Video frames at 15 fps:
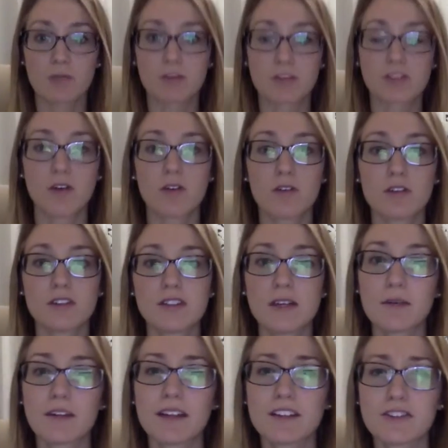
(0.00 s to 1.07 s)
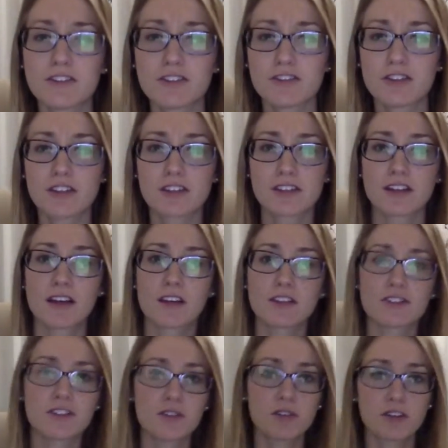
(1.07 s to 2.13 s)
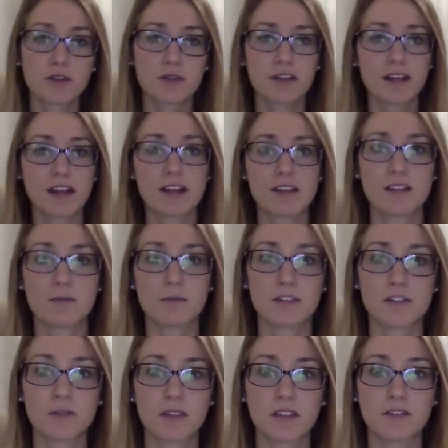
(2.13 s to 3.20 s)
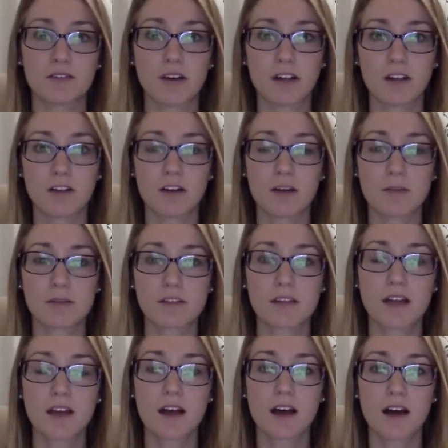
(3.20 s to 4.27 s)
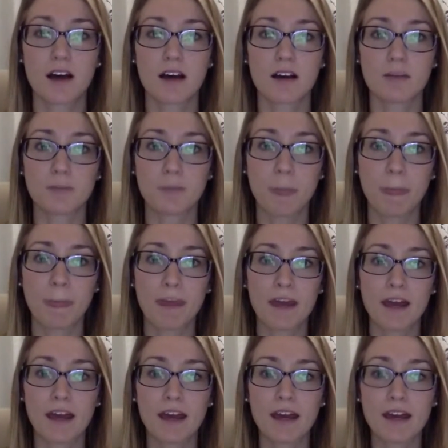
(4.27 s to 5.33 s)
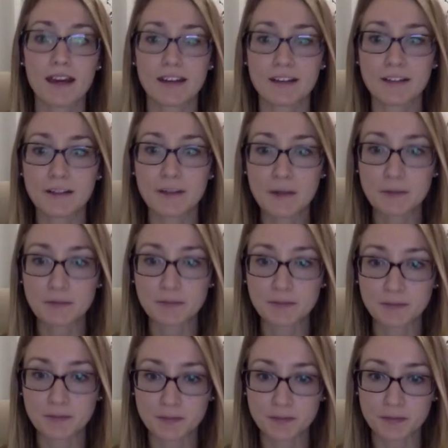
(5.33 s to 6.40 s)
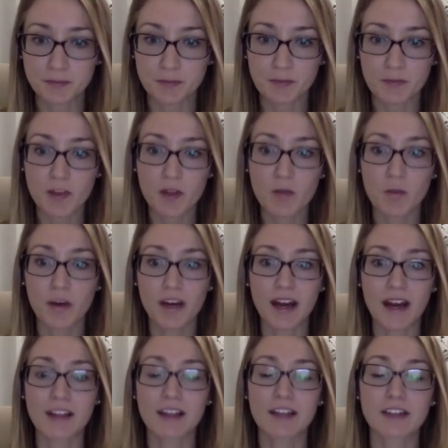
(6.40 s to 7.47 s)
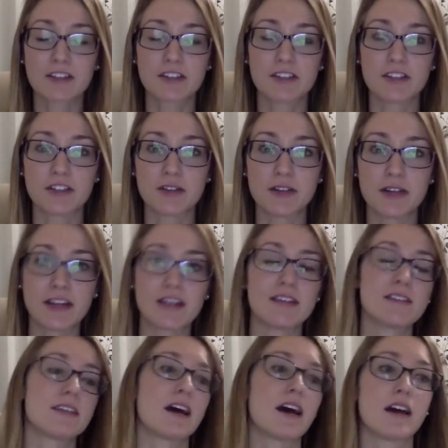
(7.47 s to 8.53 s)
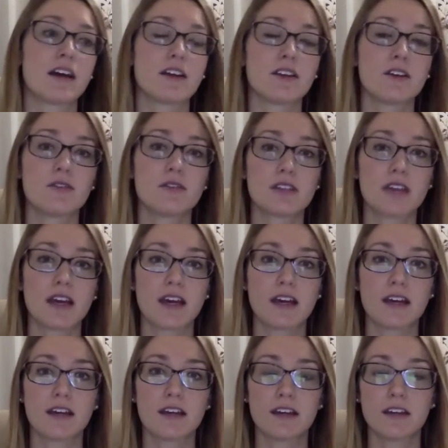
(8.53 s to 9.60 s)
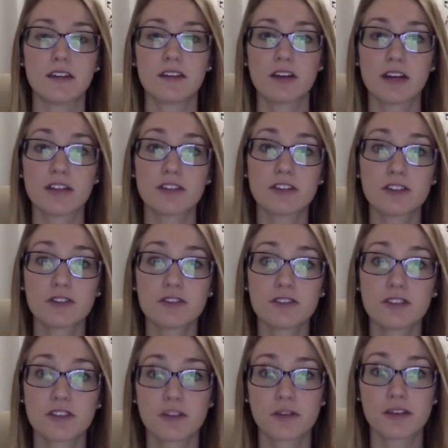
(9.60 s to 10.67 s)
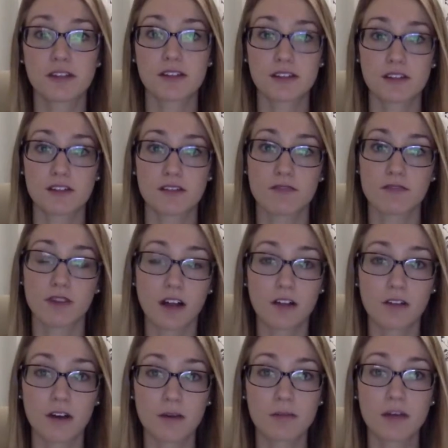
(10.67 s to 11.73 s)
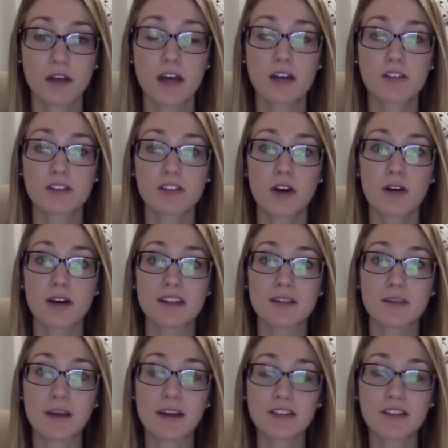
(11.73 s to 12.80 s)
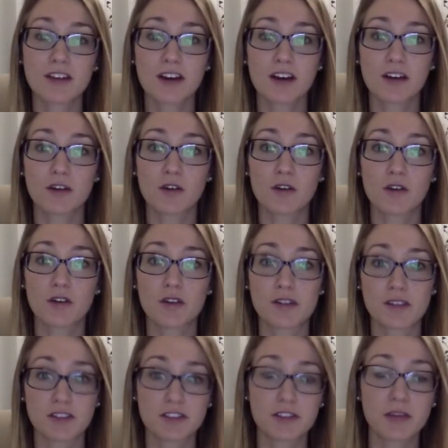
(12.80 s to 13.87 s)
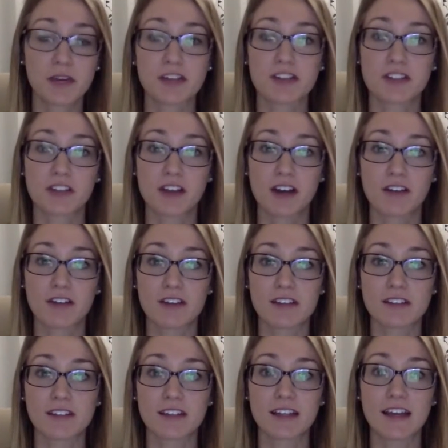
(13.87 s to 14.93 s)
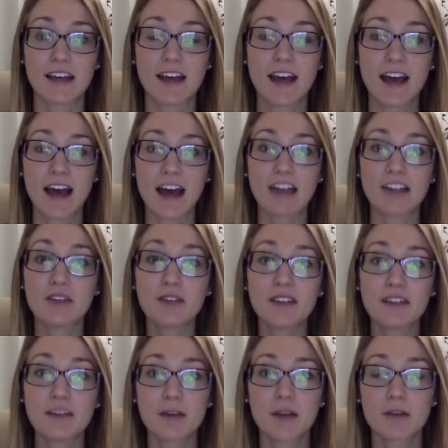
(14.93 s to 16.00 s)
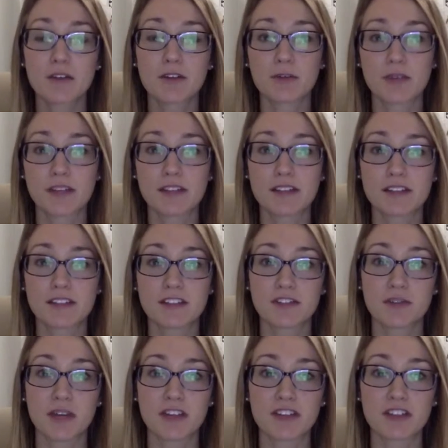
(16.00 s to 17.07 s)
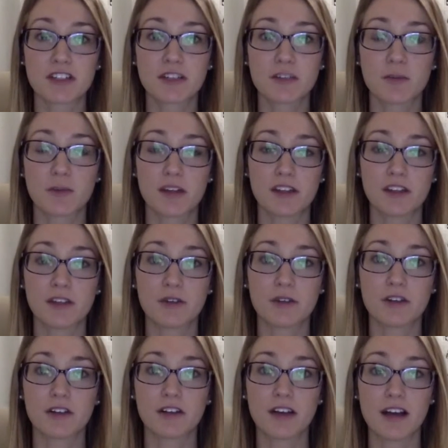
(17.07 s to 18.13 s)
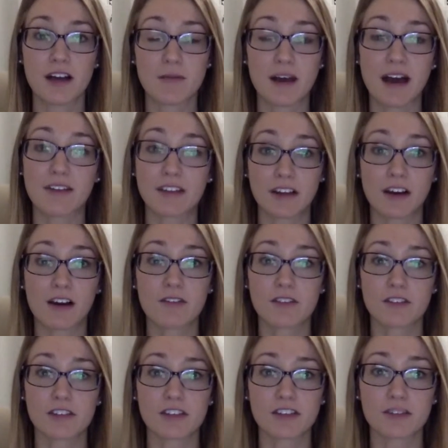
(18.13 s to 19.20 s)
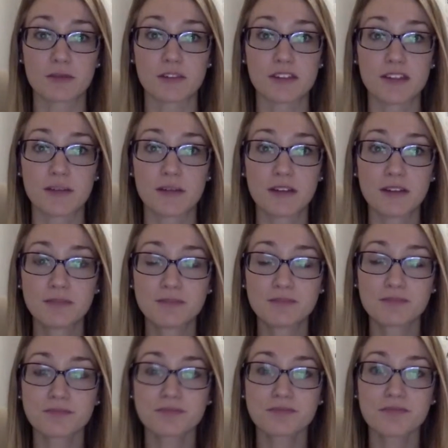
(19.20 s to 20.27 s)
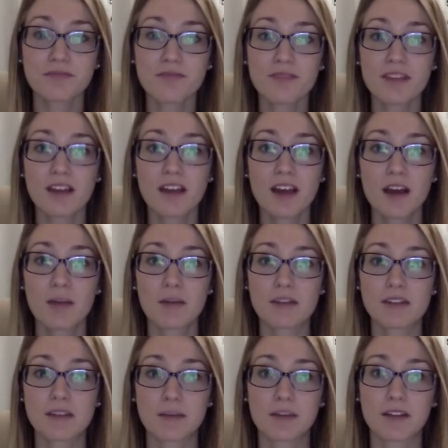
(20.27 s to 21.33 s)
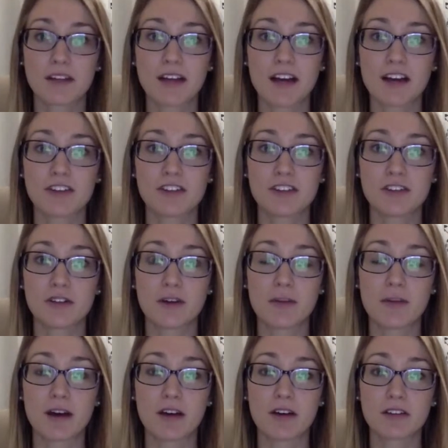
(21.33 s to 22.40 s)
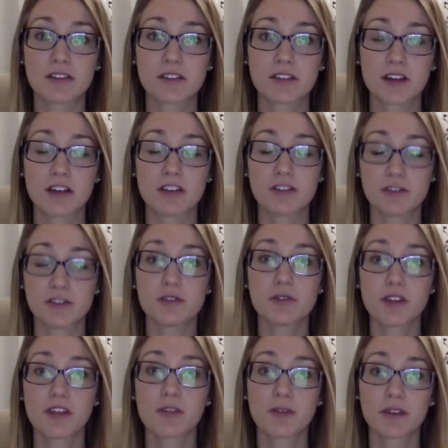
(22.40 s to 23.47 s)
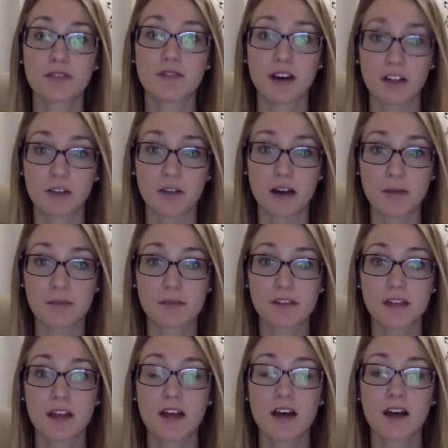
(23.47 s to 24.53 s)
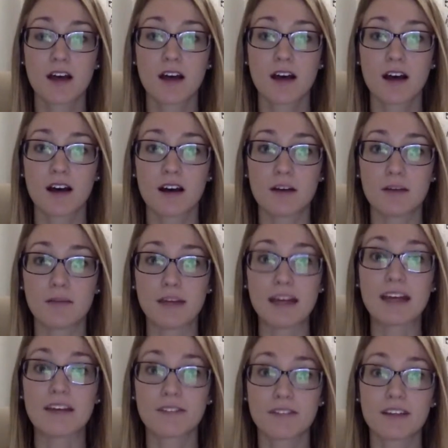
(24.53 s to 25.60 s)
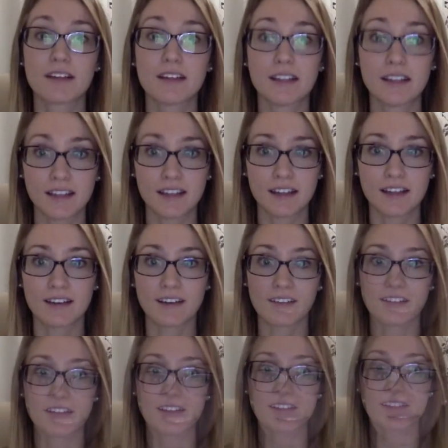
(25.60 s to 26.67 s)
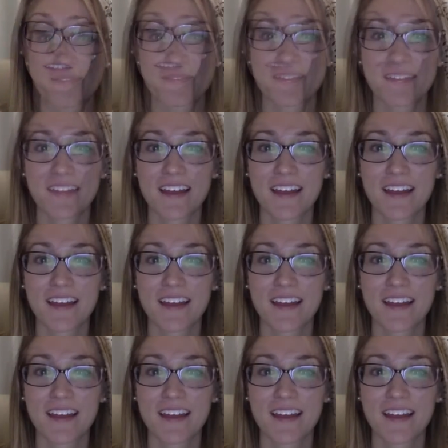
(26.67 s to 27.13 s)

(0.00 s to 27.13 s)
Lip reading: So typically just 2 to 3 days in between follow-ups. And what I like to do is I use either a 2 to 3 system follow-up. So it depends on the situation, obviously, and you need to be able to read the situation when you're having a conversation with someone. But typically I'll do 2 to 3 follow-ups if needed, obviously.